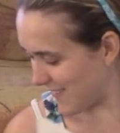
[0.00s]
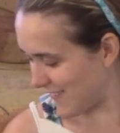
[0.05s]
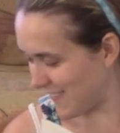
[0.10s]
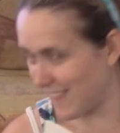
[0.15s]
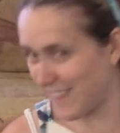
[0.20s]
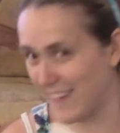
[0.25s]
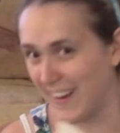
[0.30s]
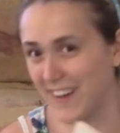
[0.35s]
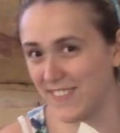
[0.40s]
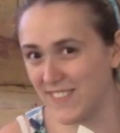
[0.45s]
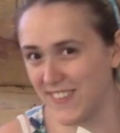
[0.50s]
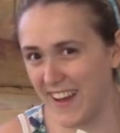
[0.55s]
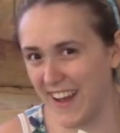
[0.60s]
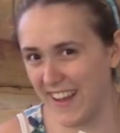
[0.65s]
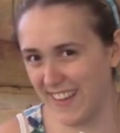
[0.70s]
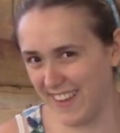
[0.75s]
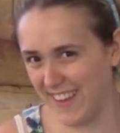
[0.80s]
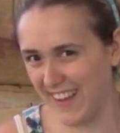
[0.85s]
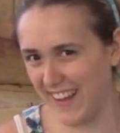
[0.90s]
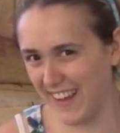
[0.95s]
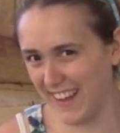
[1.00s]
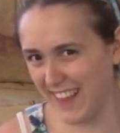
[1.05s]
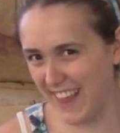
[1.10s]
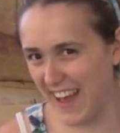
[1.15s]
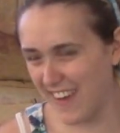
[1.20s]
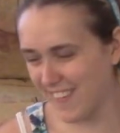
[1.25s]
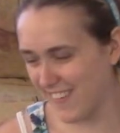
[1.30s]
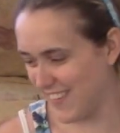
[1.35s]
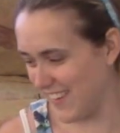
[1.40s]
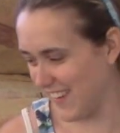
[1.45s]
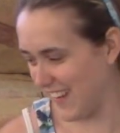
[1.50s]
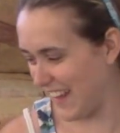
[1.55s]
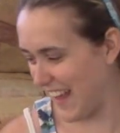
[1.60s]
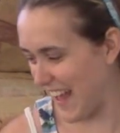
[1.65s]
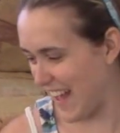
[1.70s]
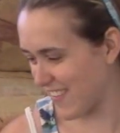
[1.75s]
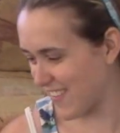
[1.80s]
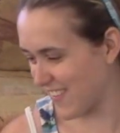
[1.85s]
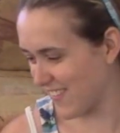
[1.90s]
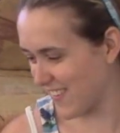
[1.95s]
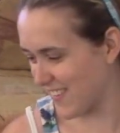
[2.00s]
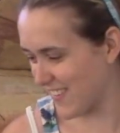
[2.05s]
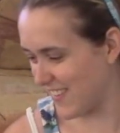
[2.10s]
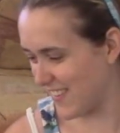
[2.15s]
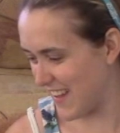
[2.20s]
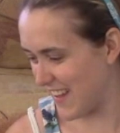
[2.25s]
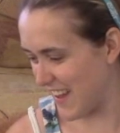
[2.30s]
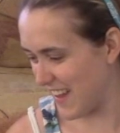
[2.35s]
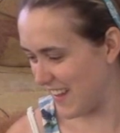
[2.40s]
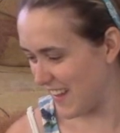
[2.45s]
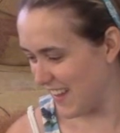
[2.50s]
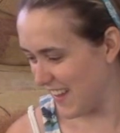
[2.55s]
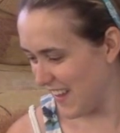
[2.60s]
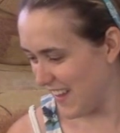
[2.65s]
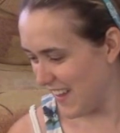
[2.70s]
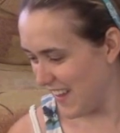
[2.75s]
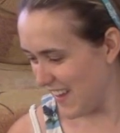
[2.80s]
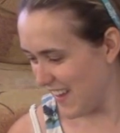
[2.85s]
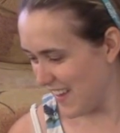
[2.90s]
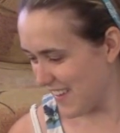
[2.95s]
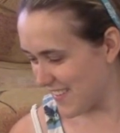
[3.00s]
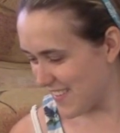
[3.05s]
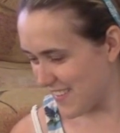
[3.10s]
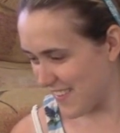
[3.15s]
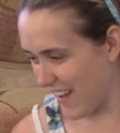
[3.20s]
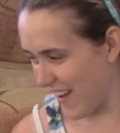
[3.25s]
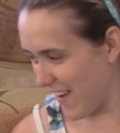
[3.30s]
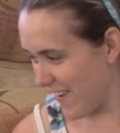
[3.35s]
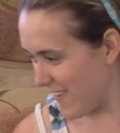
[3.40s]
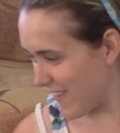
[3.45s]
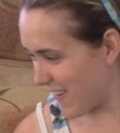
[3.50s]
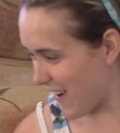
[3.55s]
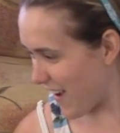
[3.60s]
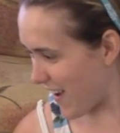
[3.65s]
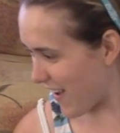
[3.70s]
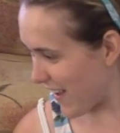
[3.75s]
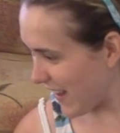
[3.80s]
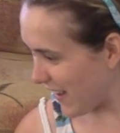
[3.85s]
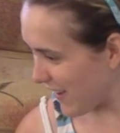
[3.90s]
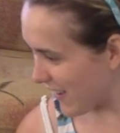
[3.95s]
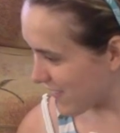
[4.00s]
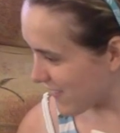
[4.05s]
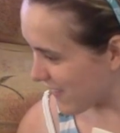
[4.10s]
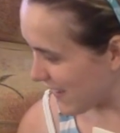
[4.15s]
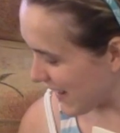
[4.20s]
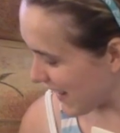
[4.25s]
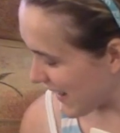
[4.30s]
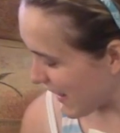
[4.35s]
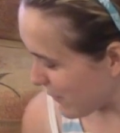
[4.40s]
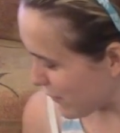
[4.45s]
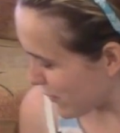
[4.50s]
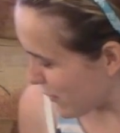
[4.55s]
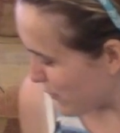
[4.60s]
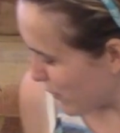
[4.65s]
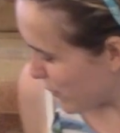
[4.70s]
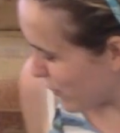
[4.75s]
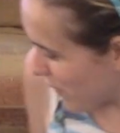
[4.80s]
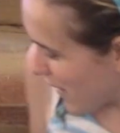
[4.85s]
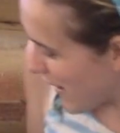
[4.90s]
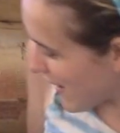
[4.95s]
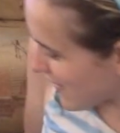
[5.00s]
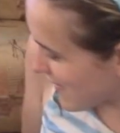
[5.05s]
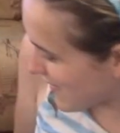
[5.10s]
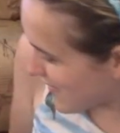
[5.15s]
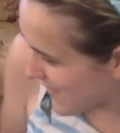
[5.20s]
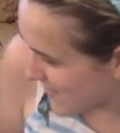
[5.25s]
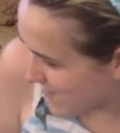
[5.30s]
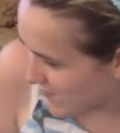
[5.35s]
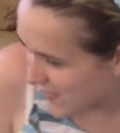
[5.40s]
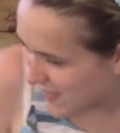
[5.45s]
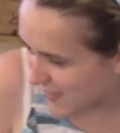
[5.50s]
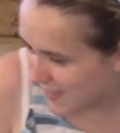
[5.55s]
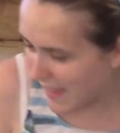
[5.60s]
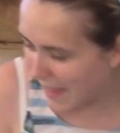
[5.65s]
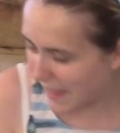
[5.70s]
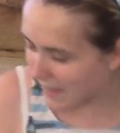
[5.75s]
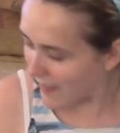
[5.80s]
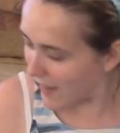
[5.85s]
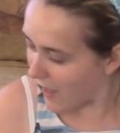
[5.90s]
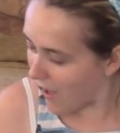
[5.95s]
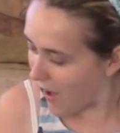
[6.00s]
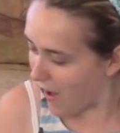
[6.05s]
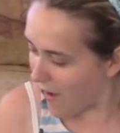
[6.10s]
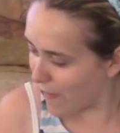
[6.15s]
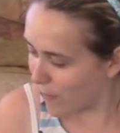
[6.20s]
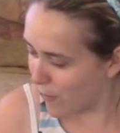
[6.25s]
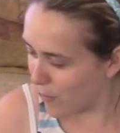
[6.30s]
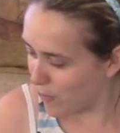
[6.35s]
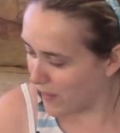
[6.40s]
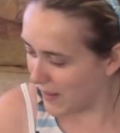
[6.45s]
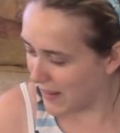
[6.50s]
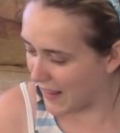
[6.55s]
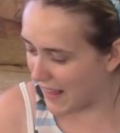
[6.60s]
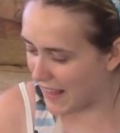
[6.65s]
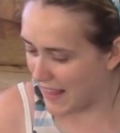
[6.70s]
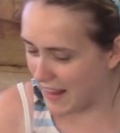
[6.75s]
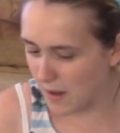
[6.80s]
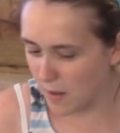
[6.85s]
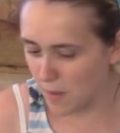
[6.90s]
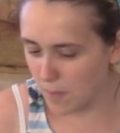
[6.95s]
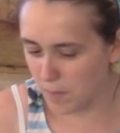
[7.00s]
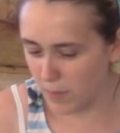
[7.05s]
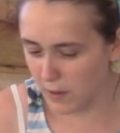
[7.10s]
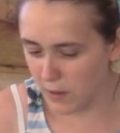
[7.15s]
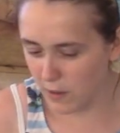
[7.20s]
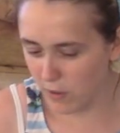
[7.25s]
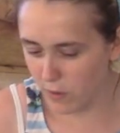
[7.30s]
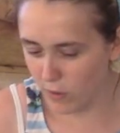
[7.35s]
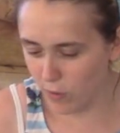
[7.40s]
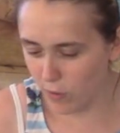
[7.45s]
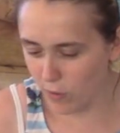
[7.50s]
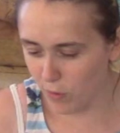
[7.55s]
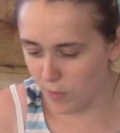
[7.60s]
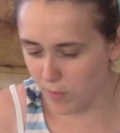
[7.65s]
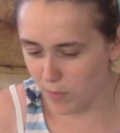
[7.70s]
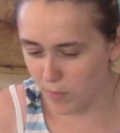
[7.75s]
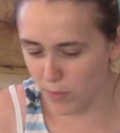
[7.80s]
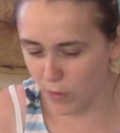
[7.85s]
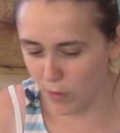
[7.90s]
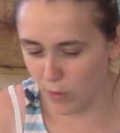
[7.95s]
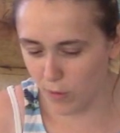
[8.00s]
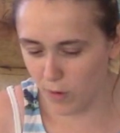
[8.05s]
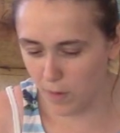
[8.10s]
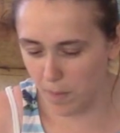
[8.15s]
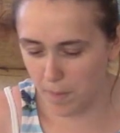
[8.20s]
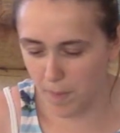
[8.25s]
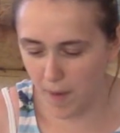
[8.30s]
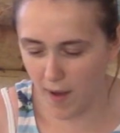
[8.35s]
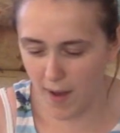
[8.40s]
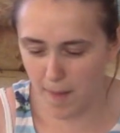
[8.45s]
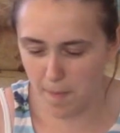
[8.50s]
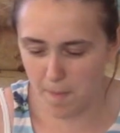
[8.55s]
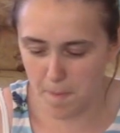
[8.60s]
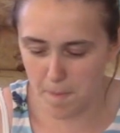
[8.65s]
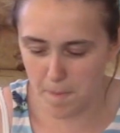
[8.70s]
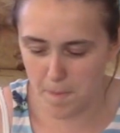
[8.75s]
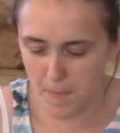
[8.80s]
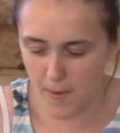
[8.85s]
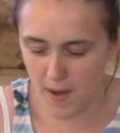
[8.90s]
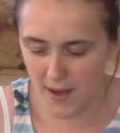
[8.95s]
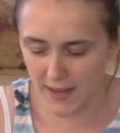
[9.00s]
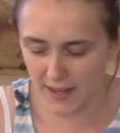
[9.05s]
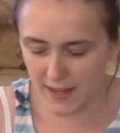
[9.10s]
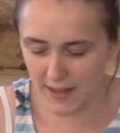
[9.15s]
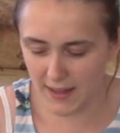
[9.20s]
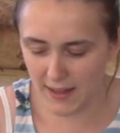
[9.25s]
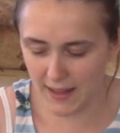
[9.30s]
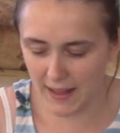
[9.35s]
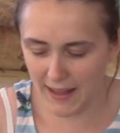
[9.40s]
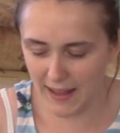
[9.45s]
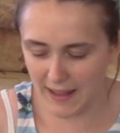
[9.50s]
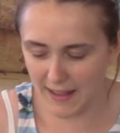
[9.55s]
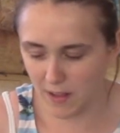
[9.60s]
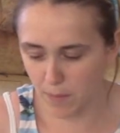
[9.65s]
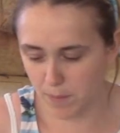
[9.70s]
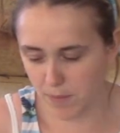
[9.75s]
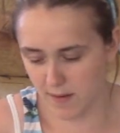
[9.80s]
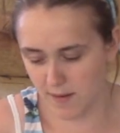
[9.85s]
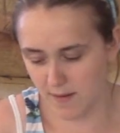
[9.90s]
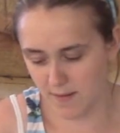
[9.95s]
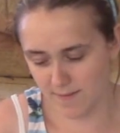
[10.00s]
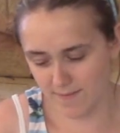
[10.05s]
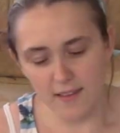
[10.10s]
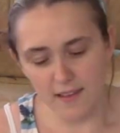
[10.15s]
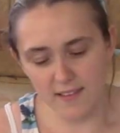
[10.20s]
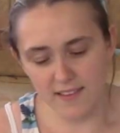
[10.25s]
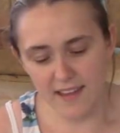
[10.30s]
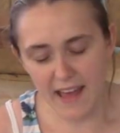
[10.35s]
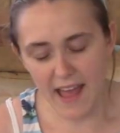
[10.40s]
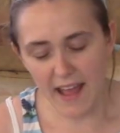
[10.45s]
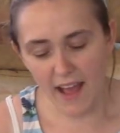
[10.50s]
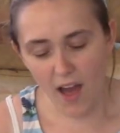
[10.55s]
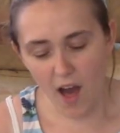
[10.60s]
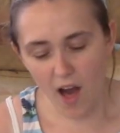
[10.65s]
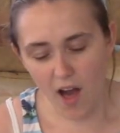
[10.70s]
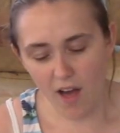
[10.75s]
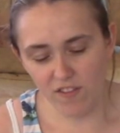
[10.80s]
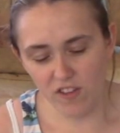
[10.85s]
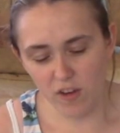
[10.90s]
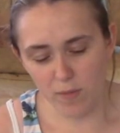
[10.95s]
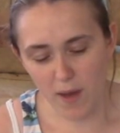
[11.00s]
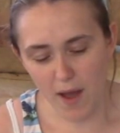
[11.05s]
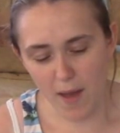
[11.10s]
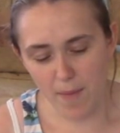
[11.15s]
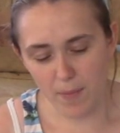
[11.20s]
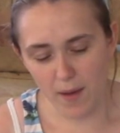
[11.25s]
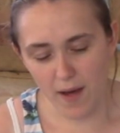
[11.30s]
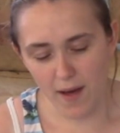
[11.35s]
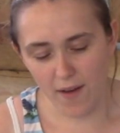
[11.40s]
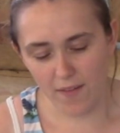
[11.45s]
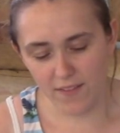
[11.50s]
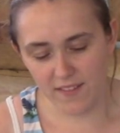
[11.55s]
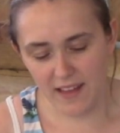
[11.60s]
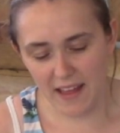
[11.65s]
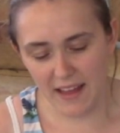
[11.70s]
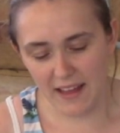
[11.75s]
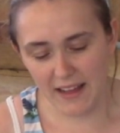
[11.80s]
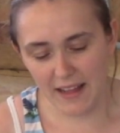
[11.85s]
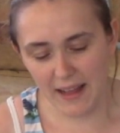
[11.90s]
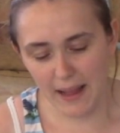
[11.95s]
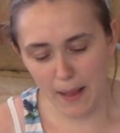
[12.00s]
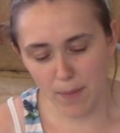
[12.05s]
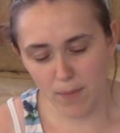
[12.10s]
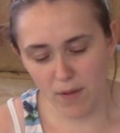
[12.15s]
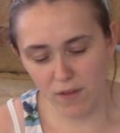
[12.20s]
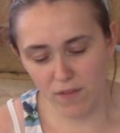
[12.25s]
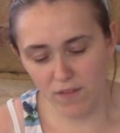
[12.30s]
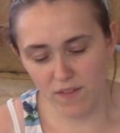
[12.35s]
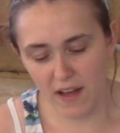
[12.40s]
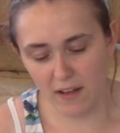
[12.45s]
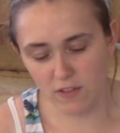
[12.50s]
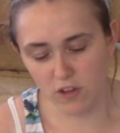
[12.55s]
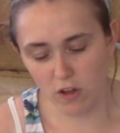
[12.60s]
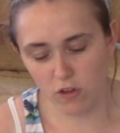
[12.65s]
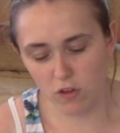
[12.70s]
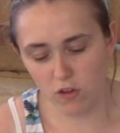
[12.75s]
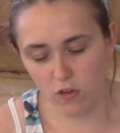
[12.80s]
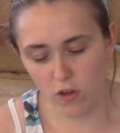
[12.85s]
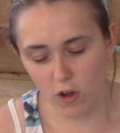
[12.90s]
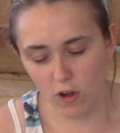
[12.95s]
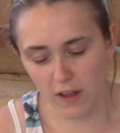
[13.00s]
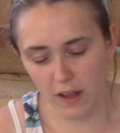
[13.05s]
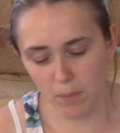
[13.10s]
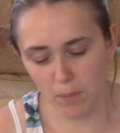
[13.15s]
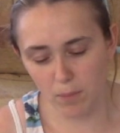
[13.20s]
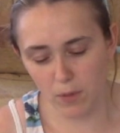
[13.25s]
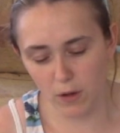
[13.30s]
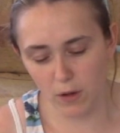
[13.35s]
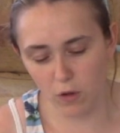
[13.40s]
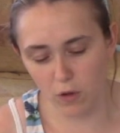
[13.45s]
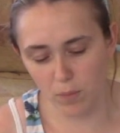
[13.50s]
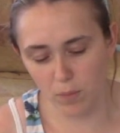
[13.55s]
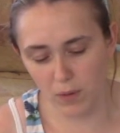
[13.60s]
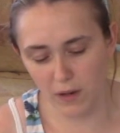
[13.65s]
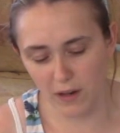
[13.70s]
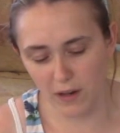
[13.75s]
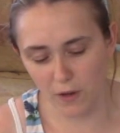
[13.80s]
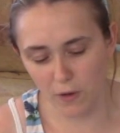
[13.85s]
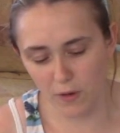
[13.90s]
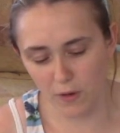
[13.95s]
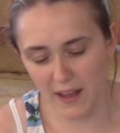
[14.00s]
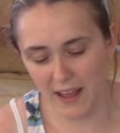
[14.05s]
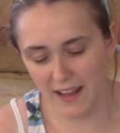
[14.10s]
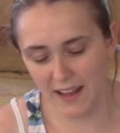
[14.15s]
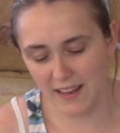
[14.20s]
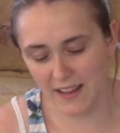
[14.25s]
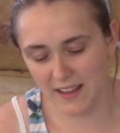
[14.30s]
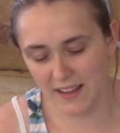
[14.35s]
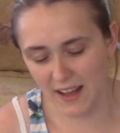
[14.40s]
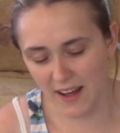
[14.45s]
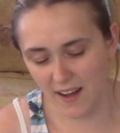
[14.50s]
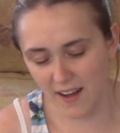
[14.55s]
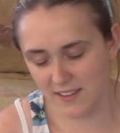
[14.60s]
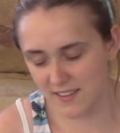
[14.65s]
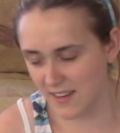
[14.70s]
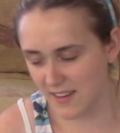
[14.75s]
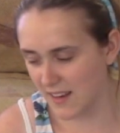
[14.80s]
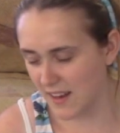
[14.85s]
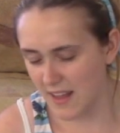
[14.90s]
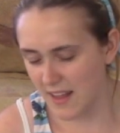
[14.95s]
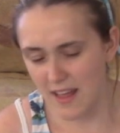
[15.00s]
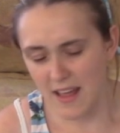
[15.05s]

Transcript: Well, I think that was a yes, wasn't it? So are you really comfortable, Fred? Then I will begin Blue Moon by Mick Inkpen. The day after my birthday, Kipper found a soggy blue balloon in the garden.